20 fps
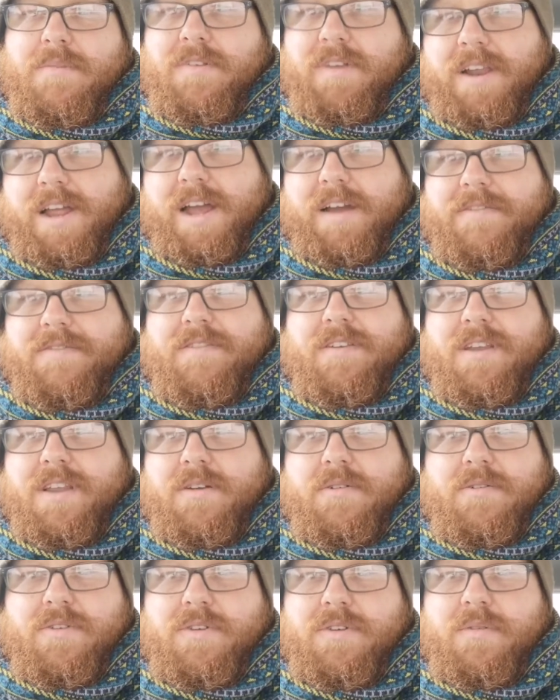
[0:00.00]
left, and
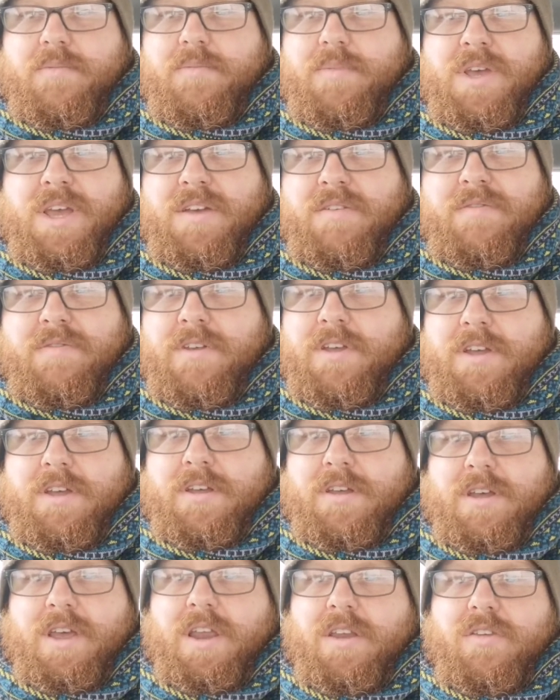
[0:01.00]
there was a bit of
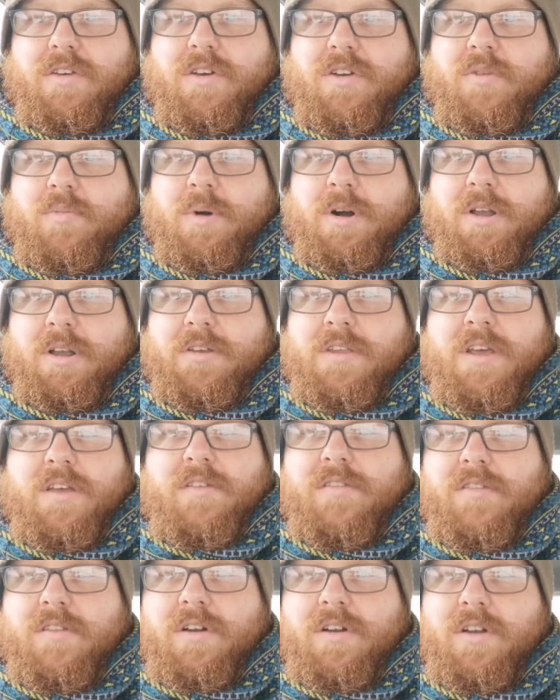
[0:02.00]
internal
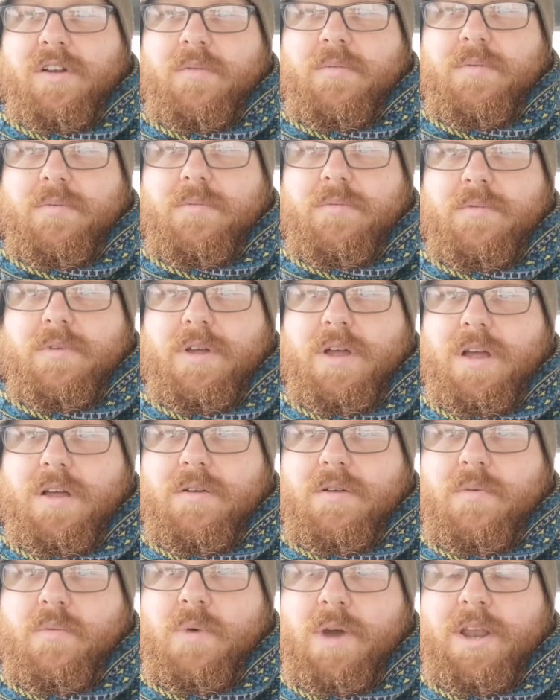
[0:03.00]
politics, and the club
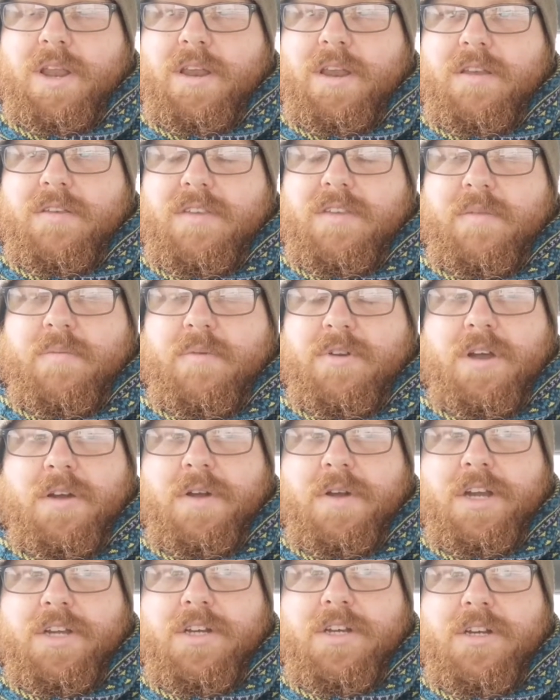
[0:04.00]
went in a separate
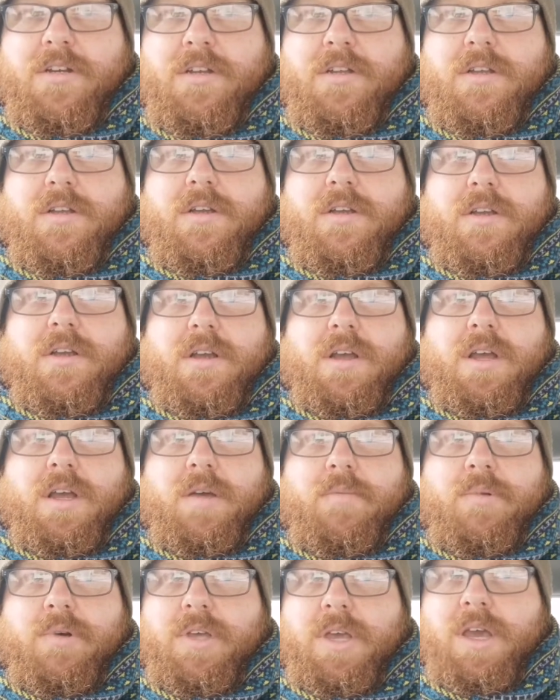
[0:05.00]
direction.
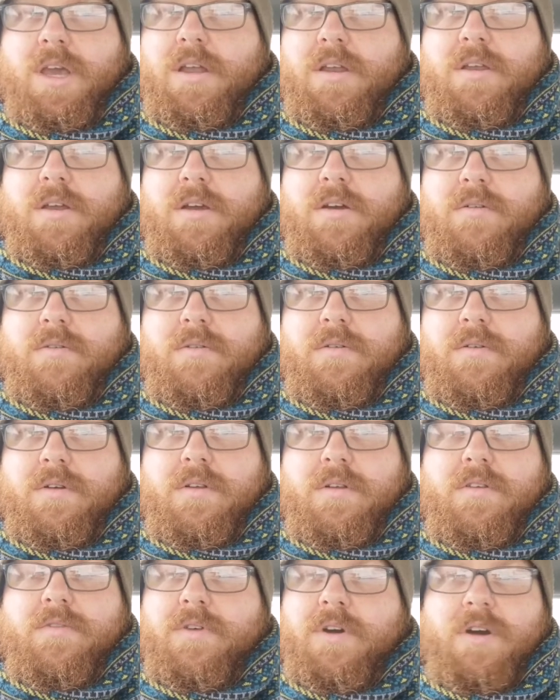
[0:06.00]
But yeah, no,
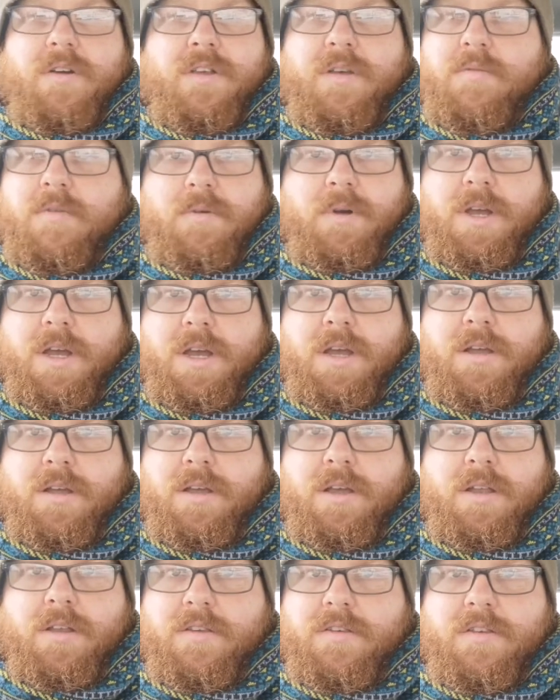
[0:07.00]
as far as I'm aware,
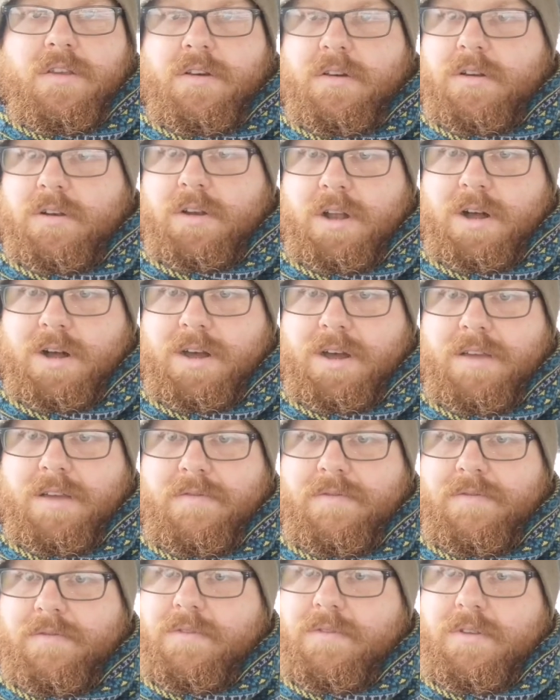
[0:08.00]
it's still
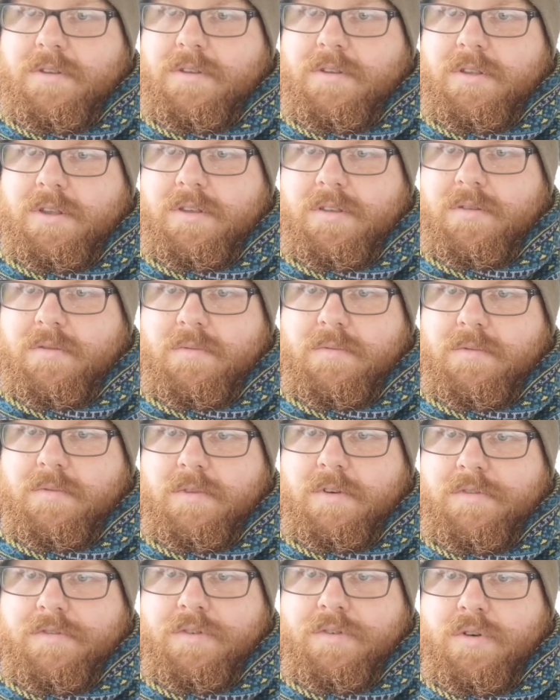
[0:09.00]
live. There's a
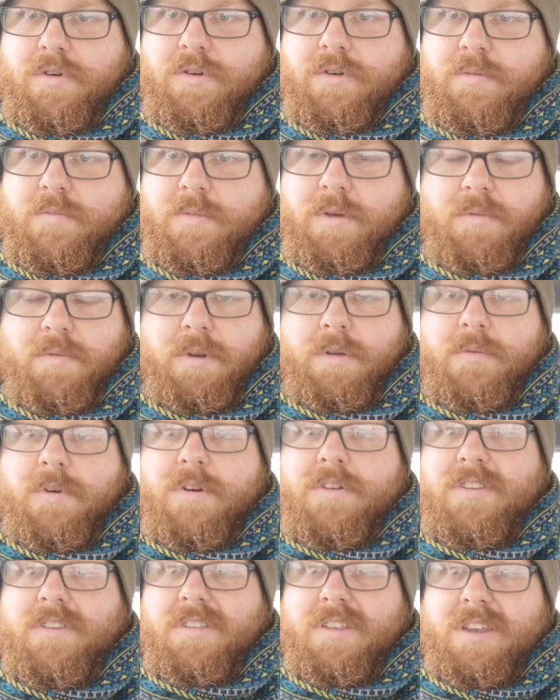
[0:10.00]
forum. It
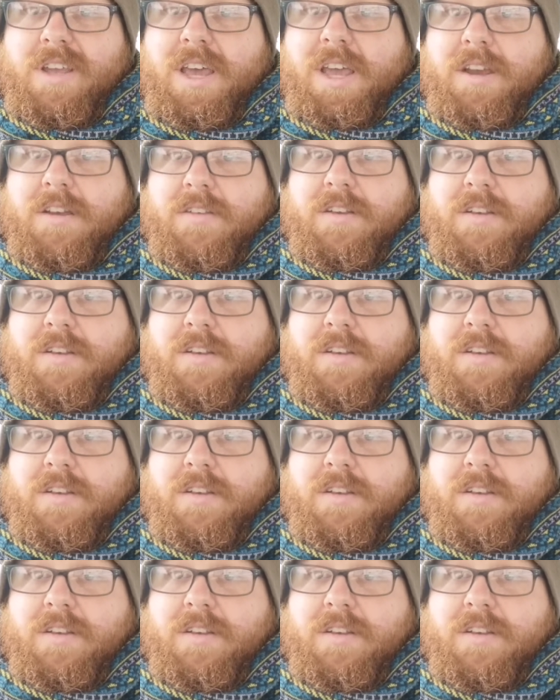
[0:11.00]
was the other day because I